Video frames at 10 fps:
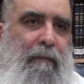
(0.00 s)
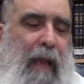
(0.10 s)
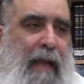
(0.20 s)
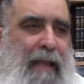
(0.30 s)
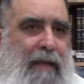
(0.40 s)

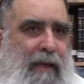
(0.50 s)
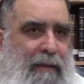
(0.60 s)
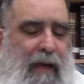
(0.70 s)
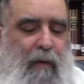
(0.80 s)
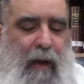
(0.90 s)
And that's
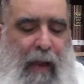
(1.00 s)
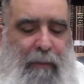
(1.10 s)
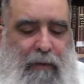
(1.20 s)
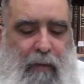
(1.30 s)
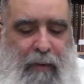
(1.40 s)
exactly what
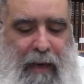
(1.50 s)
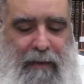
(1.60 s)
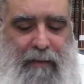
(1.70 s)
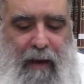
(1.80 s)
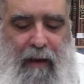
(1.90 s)
happened to Bnei
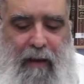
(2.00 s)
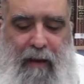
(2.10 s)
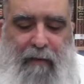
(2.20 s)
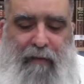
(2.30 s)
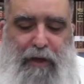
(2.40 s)
Israel.
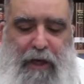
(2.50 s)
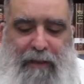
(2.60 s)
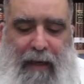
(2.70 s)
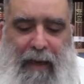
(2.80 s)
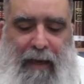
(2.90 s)

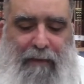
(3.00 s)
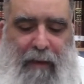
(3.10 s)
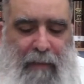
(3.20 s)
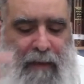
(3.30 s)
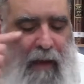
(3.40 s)
V'shetelech
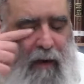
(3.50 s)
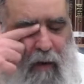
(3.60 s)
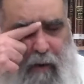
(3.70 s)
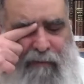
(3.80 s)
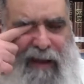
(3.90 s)
tamid
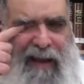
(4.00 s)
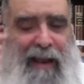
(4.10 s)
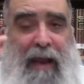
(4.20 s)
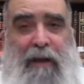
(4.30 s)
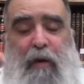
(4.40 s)
haloch
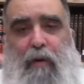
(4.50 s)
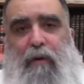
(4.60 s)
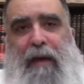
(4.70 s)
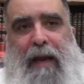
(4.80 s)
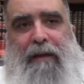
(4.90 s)
ve'aleh. And you
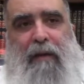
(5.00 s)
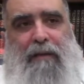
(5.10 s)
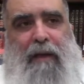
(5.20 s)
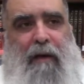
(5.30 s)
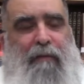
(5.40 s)
create
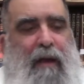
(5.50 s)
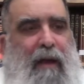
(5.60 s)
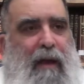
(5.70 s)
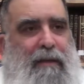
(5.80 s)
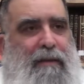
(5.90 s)
yourself
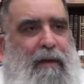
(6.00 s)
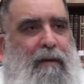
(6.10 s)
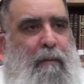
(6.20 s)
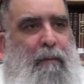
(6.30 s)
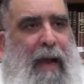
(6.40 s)
a
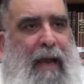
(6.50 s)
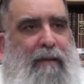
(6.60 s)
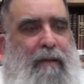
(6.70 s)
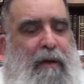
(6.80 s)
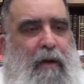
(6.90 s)
certain
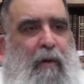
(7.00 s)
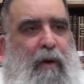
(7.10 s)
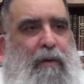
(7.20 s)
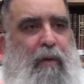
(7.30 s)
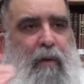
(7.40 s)
path that you're
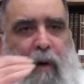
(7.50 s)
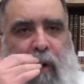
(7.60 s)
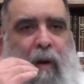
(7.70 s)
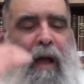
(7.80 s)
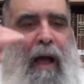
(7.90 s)
going to
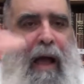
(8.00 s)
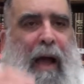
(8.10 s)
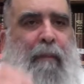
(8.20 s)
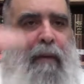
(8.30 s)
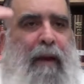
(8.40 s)
go
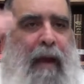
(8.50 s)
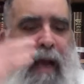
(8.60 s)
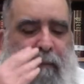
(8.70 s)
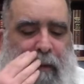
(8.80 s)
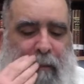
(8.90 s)
up and
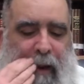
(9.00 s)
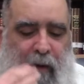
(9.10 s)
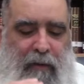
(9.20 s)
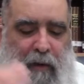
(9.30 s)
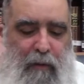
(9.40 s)
up
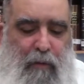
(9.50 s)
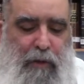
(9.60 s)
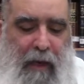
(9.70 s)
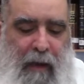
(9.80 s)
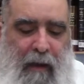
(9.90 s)
b'ma'alot
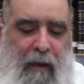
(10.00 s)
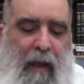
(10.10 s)
ha'kdusha